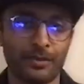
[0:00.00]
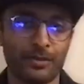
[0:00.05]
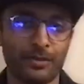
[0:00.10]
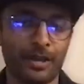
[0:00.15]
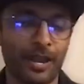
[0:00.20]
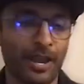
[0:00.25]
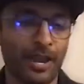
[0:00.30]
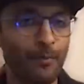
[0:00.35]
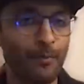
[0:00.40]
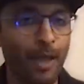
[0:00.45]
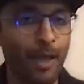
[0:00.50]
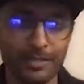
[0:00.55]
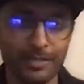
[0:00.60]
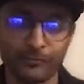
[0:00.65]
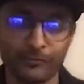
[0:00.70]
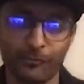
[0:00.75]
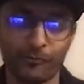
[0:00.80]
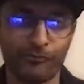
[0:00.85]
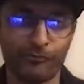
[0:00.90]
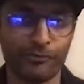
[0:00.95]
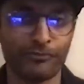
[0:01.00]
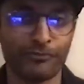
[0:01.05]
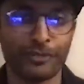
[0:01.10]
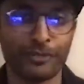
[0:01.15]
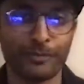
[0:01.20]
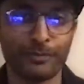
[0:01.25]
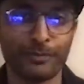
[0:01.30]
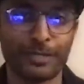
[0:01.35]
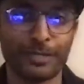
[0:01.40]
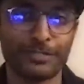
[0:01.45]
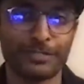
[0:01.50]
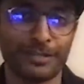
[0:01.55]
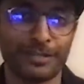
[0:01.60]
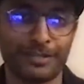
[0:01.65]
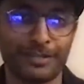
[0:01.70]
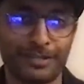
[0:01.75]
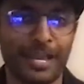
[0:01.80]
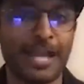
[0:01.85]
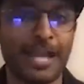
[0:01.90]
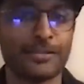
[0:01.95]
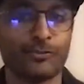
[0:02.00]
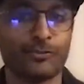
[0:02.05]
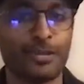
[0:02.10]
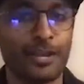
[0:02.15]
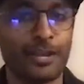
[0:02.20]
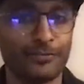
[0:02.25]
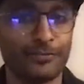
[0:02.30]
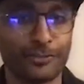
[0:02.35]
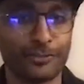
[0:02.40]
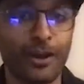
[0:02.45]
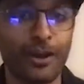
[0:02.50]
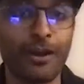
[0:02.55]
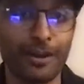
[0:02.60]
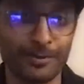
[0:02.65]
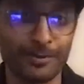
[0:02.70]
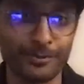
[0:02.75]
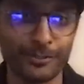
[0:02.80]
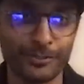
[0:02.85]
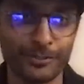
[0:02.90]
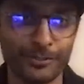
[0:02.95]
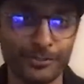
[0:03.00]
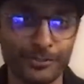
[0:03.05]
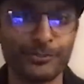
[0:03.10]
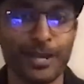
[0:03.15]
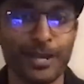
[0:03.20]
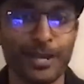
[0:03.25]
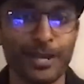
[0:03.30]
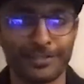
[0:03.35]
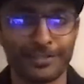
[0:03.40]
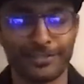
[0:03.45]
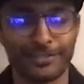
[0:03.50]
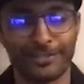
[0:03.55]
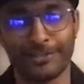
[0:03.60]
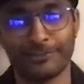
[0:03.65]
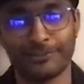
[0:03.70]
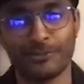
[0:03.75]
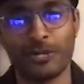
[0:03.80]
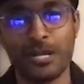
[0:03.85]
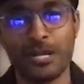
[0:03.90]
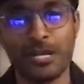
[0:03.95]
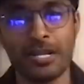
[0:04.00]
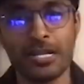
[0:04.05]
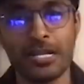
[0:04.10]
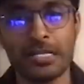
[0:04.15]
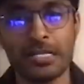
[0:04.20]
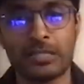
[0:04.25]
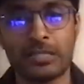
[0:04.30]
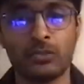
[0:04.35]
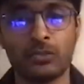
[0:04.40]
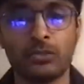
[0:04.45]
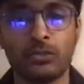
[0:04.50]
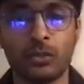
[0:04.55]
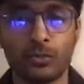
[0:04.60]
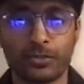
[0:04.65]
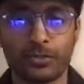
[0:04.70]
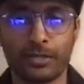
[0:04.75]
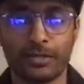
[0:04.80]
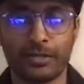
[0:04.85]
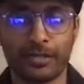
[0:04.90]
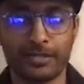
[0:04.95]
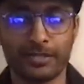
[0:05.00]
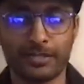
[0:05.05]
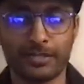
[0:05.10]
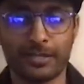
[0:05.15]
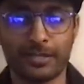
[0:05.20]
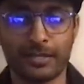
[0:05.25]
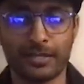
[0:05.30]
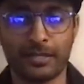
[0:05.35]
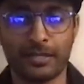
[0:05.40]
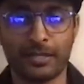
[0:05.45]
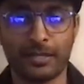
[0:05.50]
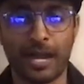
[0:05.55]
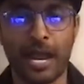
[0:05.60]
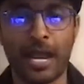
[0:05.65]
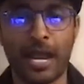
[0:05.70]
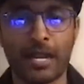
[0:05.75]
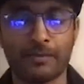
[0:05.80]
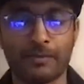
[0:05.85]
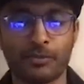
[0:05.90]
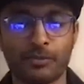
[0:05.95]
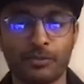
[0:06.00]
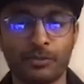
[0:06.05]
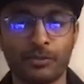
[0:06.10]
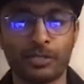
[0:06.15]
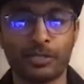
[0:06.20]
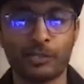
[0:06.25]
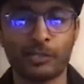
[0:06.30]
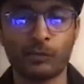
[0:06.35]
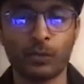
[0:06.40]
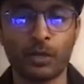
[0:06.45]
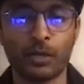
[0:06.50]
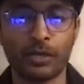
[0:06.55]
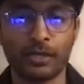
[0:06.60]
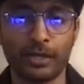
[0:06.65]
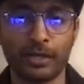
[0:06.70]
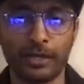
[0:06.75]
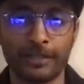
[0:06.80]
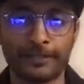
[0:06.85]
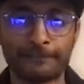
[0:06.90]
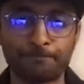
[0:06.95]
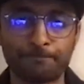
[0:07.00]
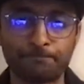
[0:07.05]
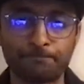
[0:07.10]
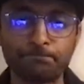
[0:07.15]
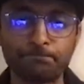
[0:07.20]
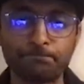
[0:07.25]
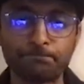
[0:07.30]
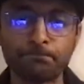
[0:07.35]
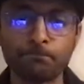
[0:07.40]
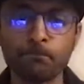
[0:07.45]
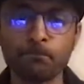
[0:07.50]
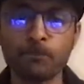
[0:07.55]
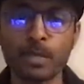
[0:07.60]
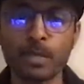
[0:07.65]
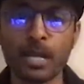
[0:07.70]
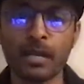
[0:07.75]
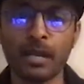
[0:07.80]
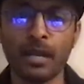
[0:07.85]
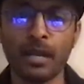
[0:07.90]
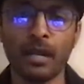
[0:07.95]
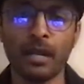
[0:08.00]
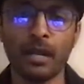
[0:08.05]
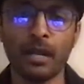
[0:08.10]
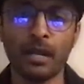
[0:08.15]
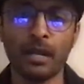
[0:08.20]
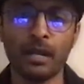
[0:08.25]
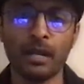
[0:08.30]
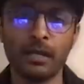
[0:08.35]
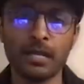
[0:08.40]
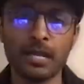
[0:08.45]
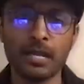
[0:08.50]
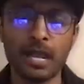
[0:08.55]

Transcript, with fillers: or a hair mask for 15 minutes, and they actually have the time to do that, you know. So those are things that are absolutely working. Uh,